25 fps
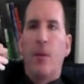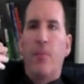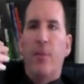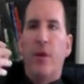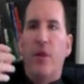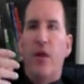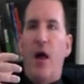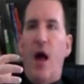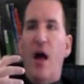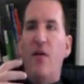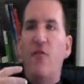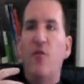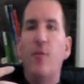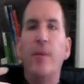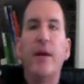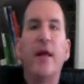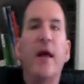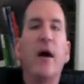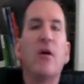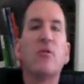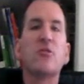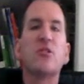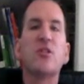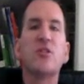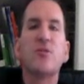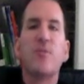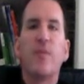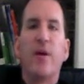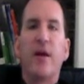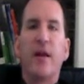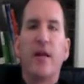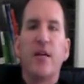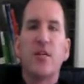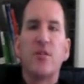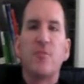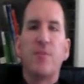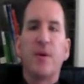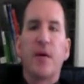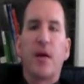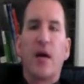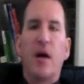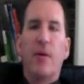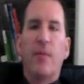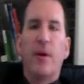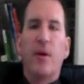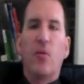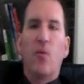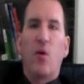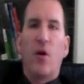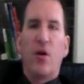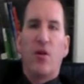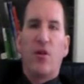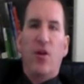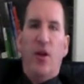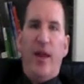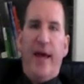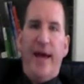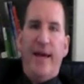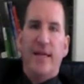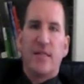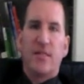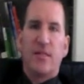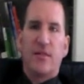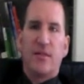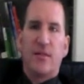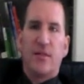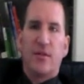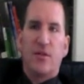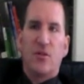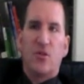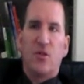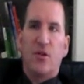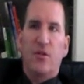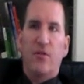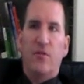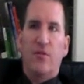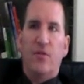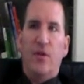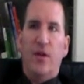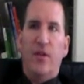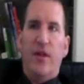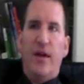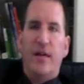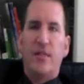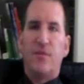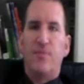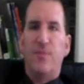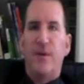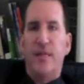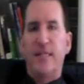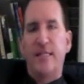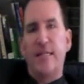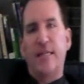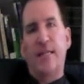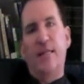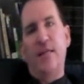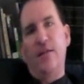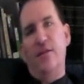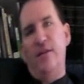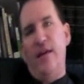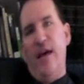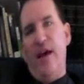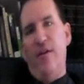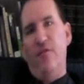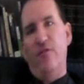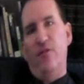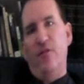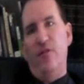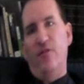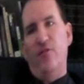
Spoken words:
But everybody else's money is becoming worth less. So that's basically theft.